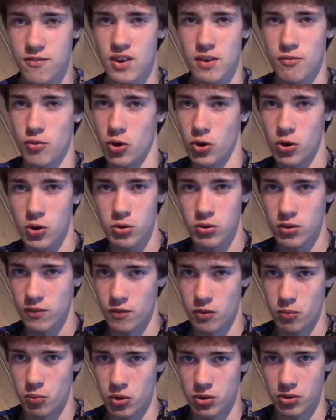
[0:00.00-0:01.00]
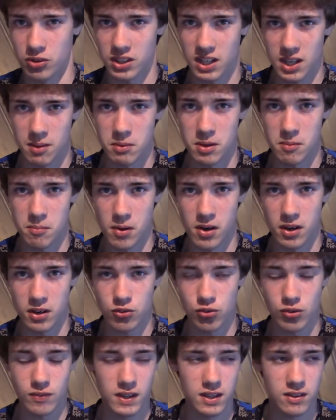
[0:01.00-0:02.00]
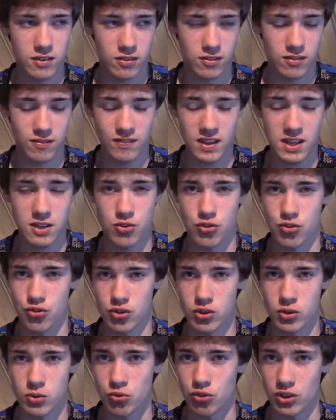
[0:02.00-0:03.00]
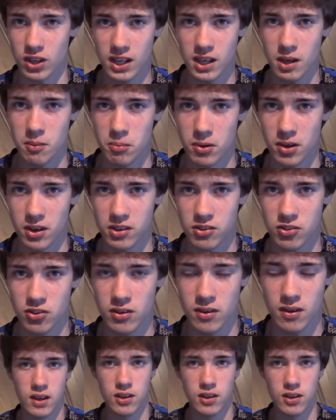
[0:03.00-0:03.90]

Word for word: never heard of the word gibibyte, so they they just use gigabyte.